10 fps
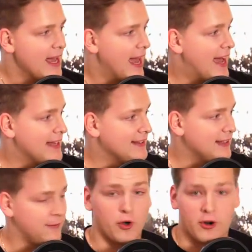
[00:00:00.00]
And
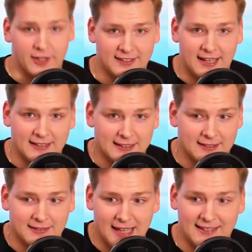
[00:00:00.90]
if you are
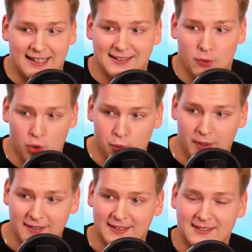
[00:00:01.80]
excited, guys, as
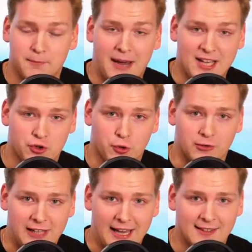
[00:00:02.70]
always, smash those
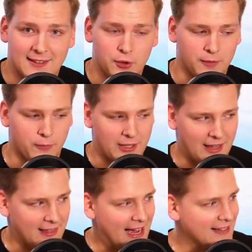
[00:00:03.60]
likes. Don't
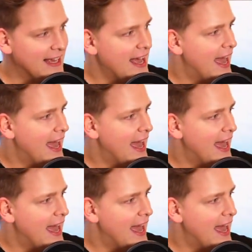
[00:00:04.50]
forget that.